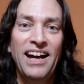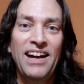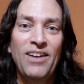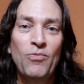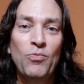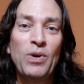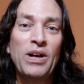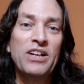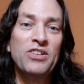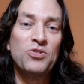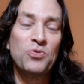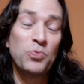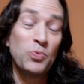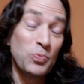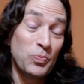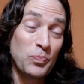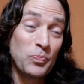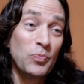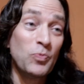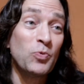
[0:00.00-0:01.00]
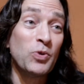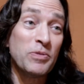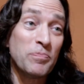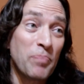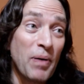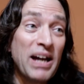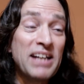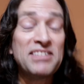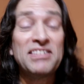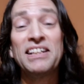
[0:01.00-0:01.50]
which would
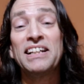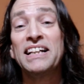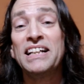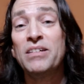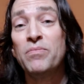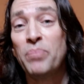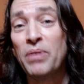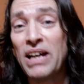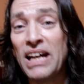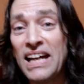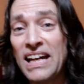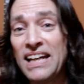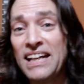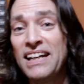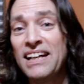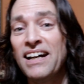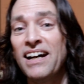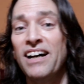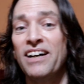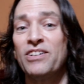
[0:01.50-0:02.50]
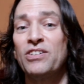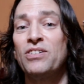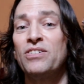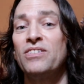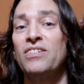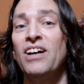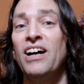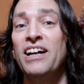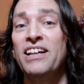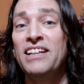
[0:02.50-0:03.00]
basically be
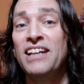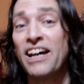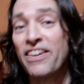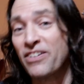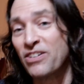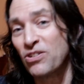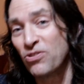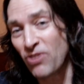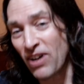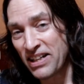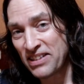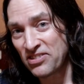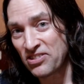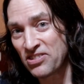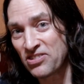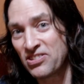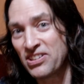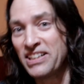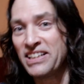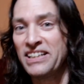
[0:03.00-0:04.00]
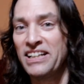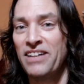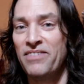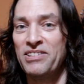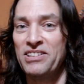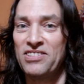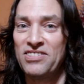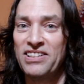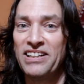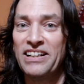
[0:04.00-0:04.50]
another crisis in and of
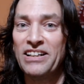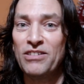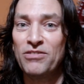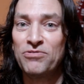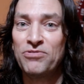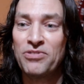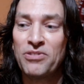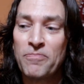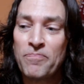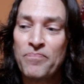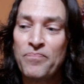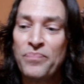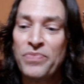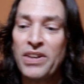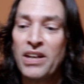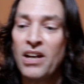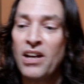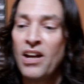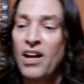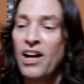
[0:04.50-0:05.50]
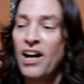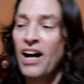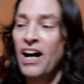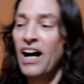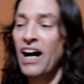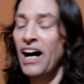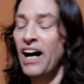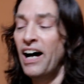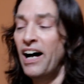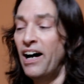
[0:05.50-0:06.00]
itself.
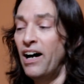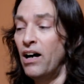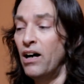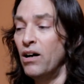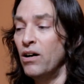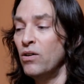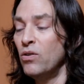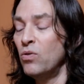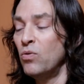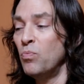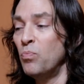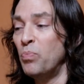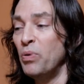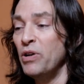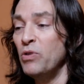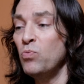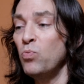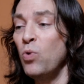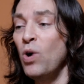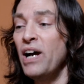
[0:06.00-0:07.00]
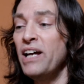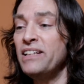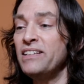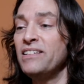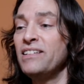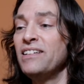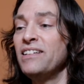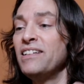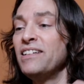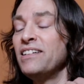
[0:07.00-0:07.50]
But
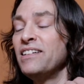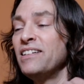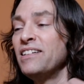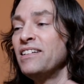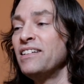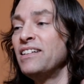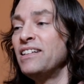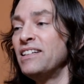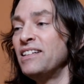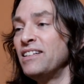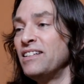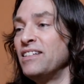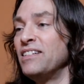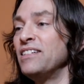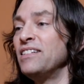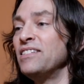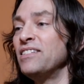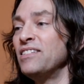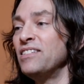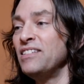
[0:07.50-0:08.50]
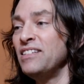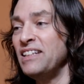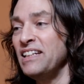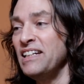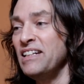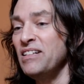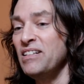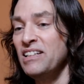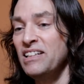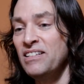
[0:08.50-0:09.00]
what
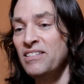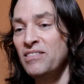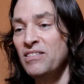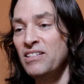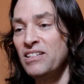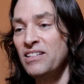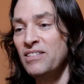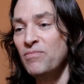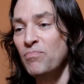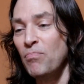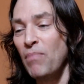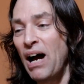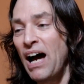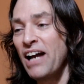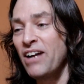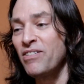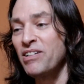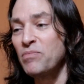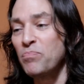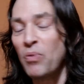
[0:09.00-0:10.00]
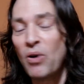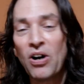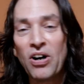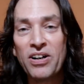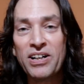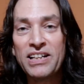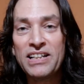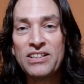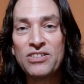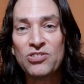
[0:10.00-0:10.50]
the moderate
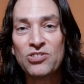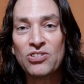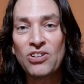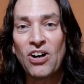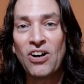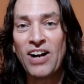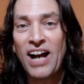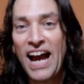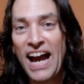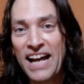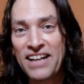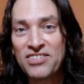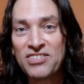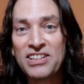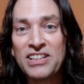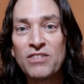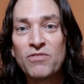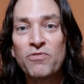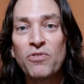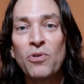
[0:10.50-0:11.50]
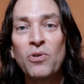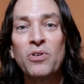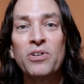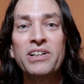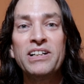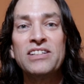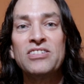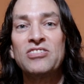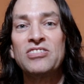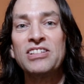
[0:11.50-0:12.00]
parties are asking
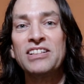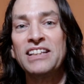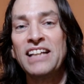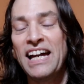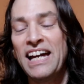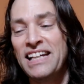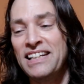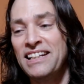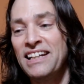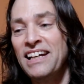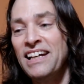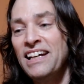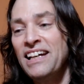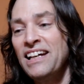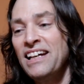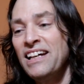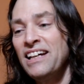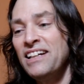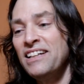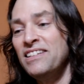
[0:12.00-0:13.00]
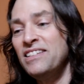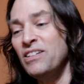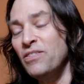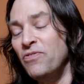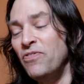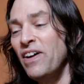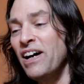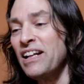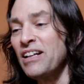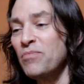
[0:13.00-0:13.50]
for is to let
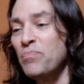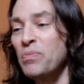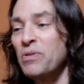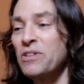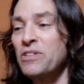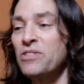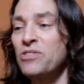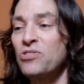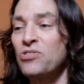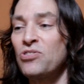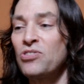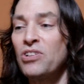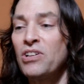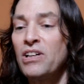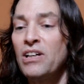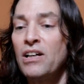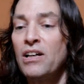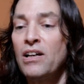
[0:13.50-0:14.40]
developers